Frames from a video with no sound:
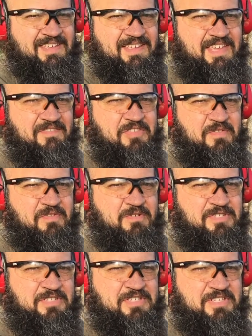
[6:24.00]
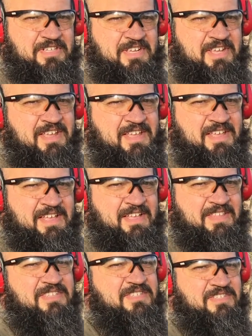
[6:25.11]
Given the versatility,
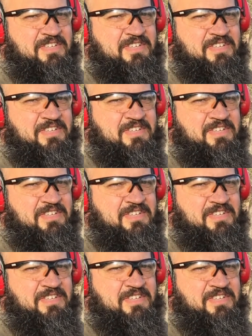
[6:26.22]
this is